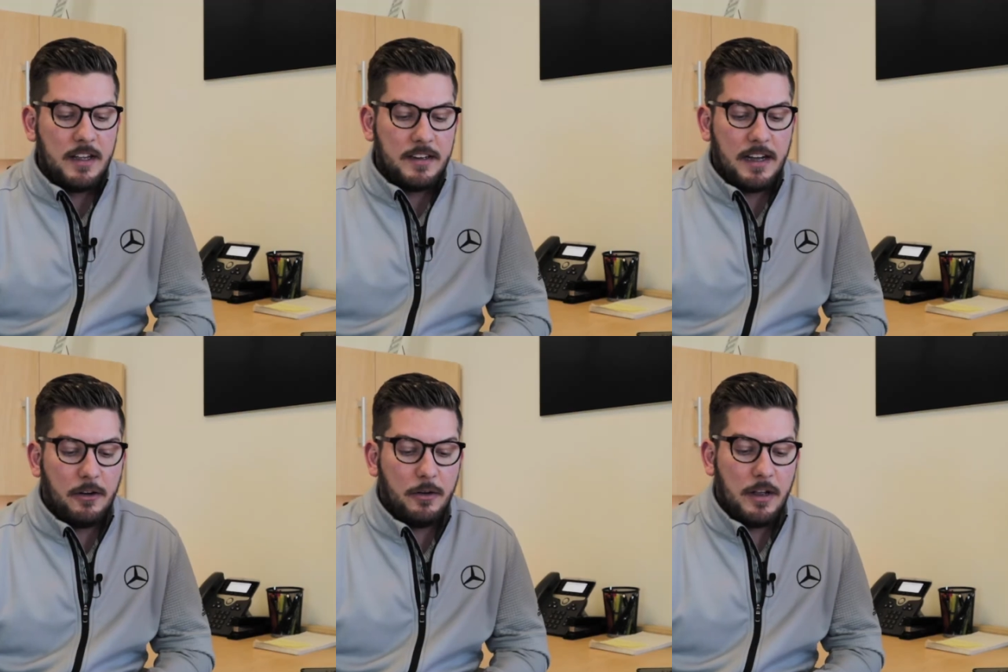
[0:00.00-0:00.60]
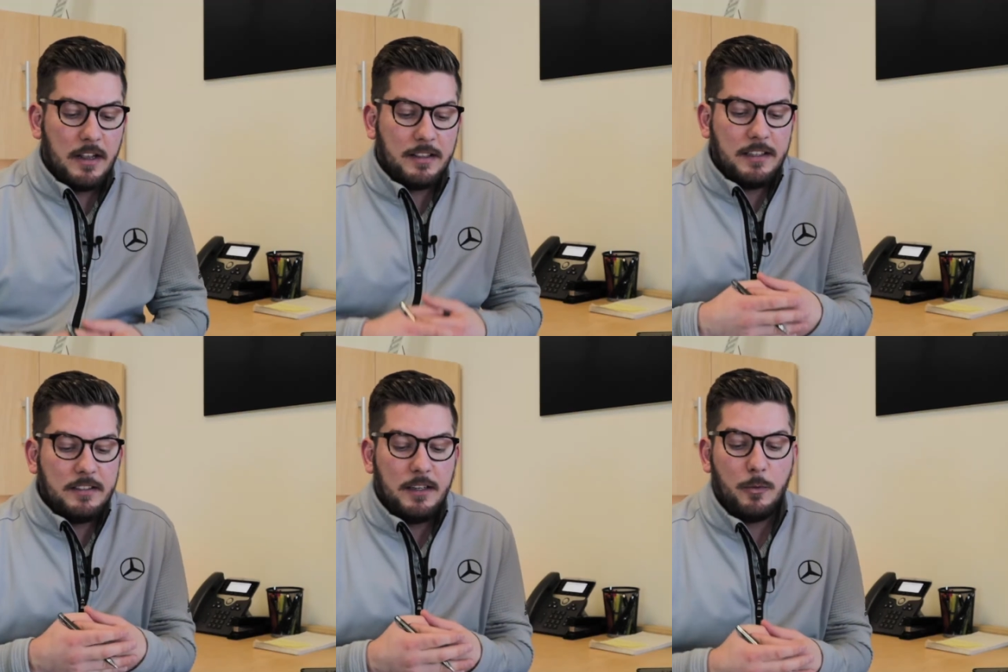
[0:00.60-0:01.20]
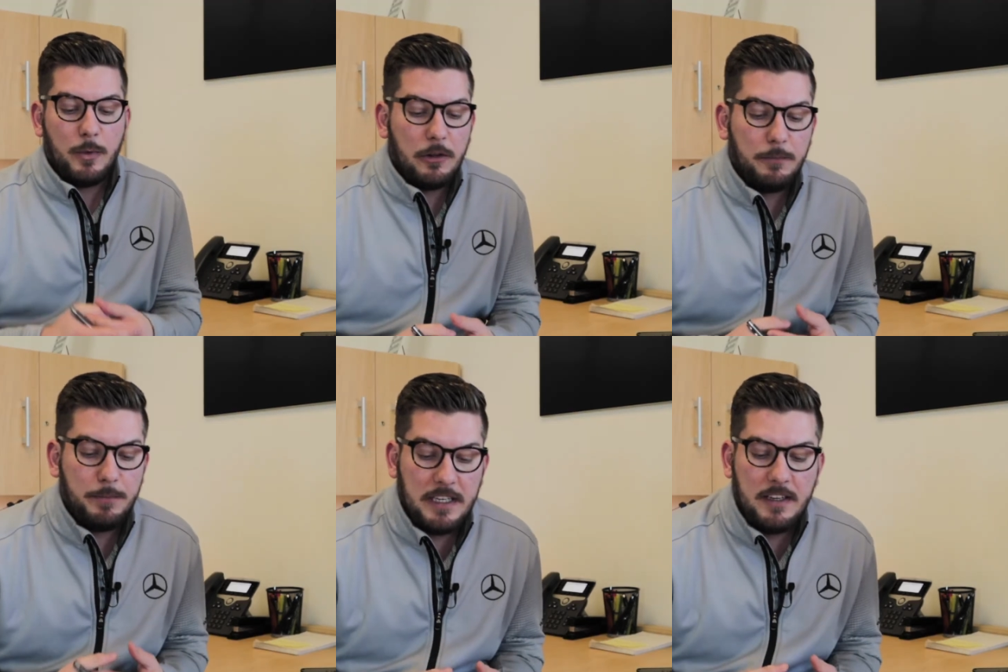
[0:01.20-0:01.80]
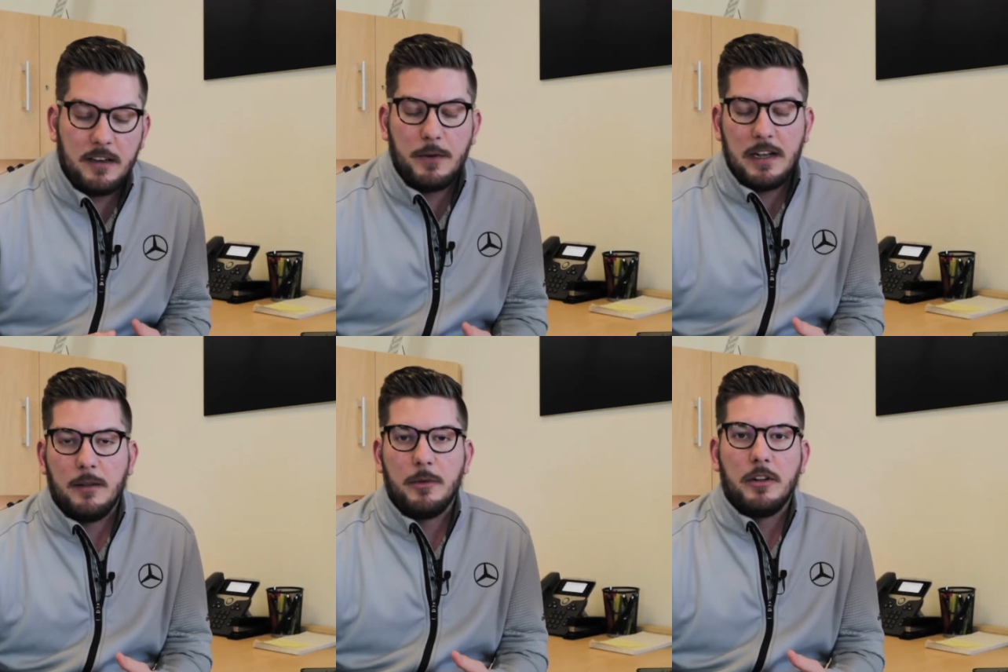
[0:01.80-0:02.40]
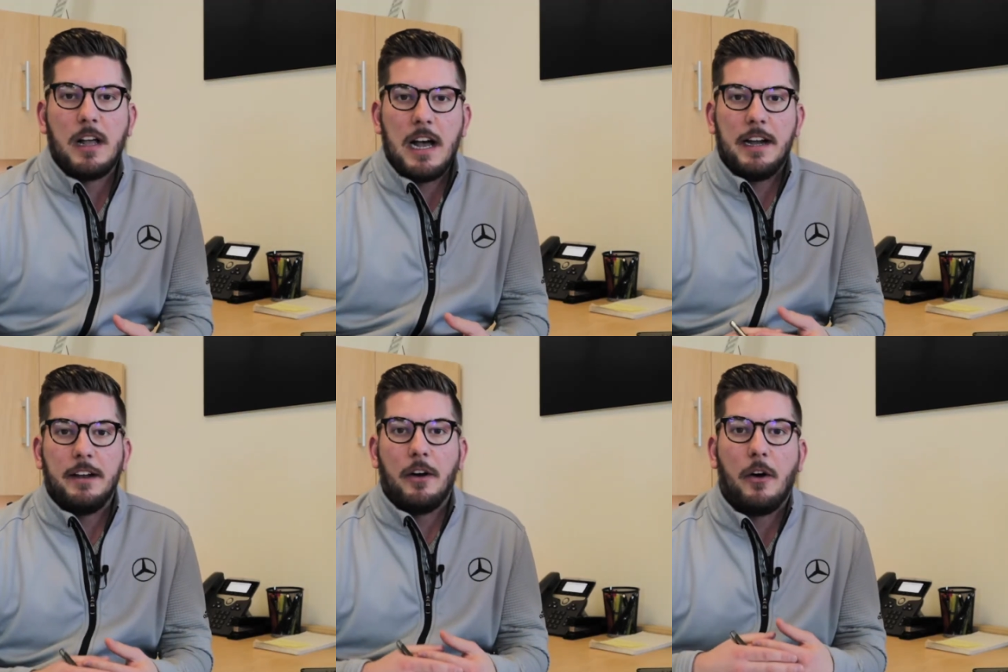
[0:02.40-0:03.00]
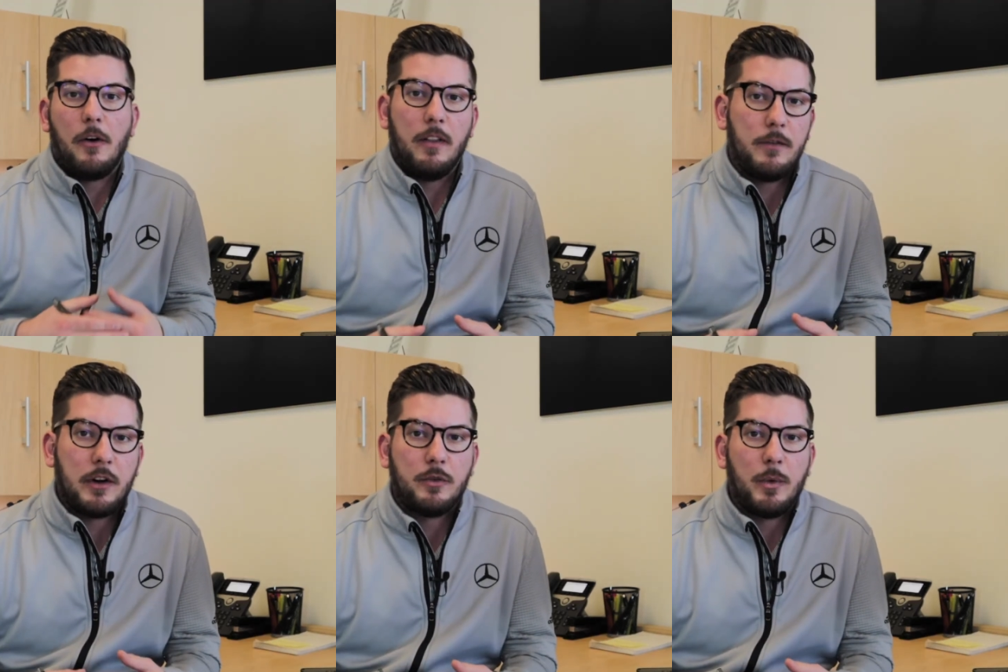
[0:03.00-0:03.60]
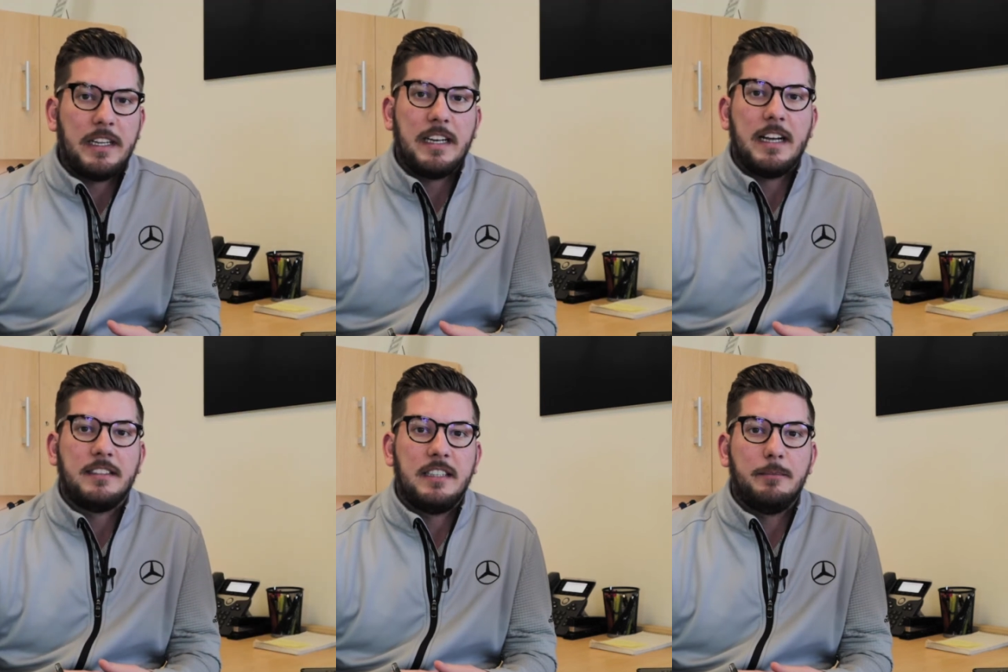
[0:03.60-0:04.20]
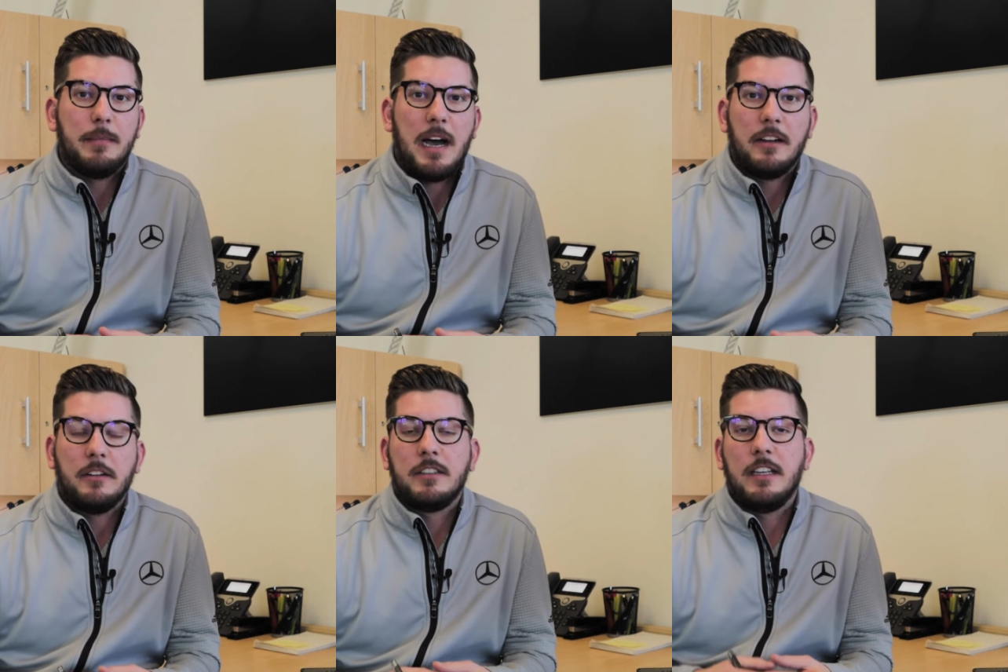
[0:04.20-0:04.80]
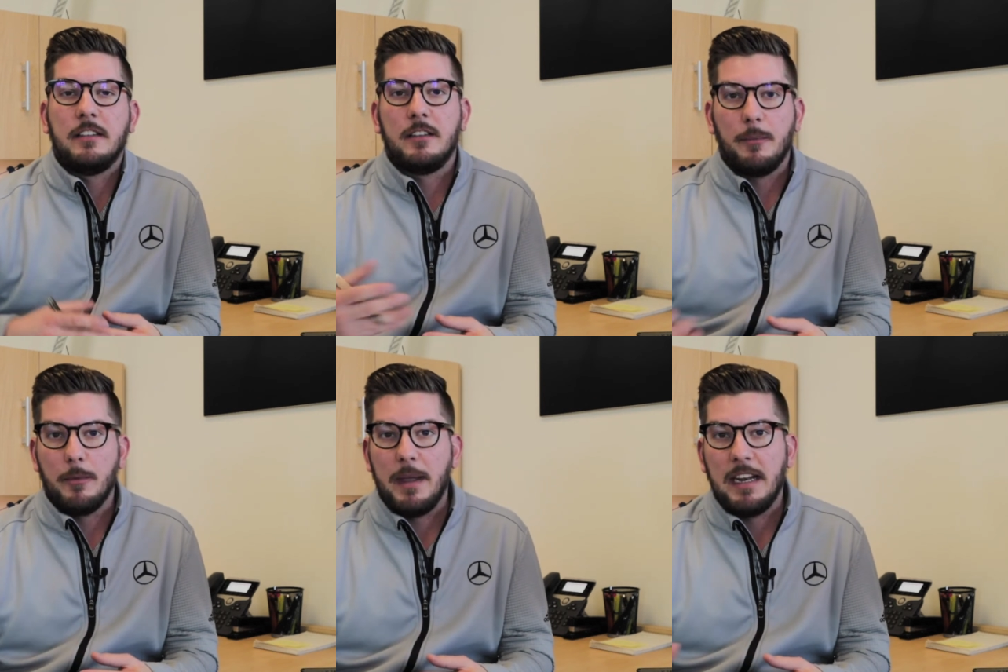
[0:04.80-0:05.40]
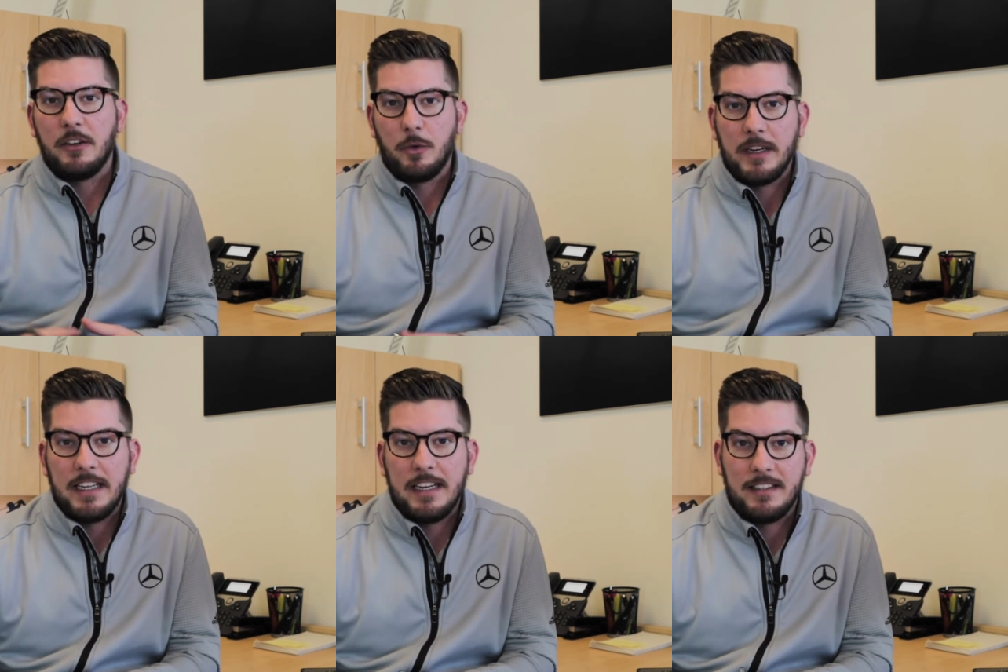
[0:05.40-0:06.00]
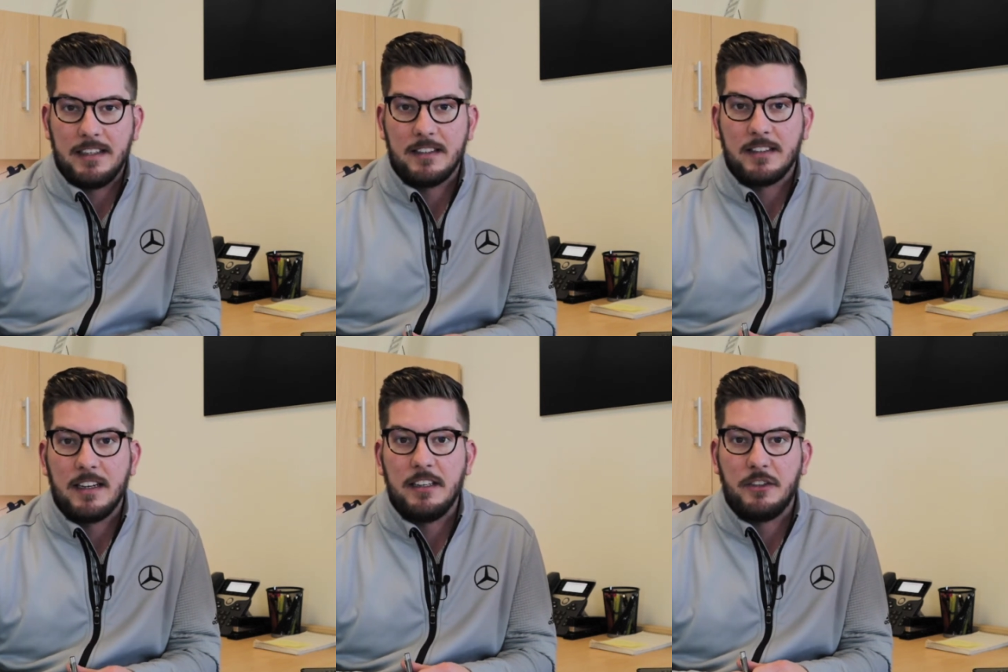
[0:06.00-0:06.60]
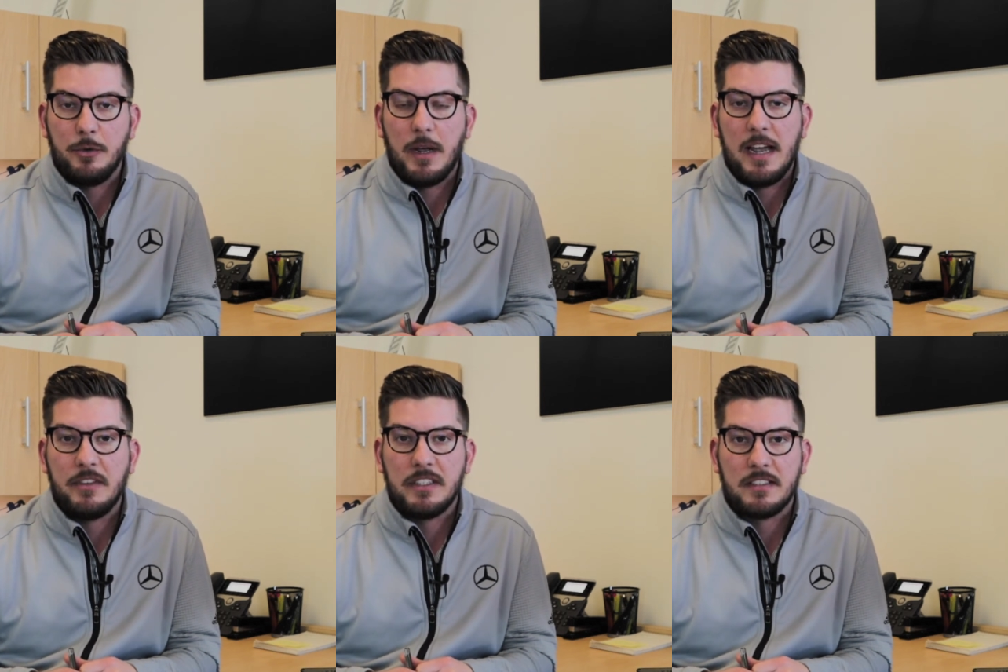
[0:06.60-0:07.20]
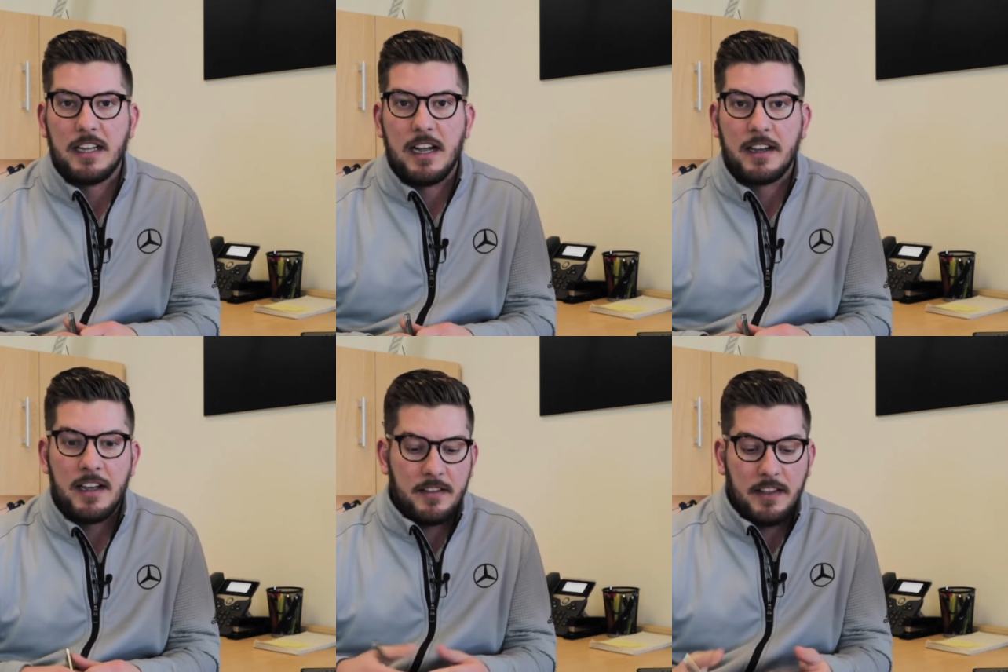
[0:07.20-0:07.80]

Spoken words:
Now, leasing will be available on all of our 2019 models and some remaining 2018s that I do have in stock.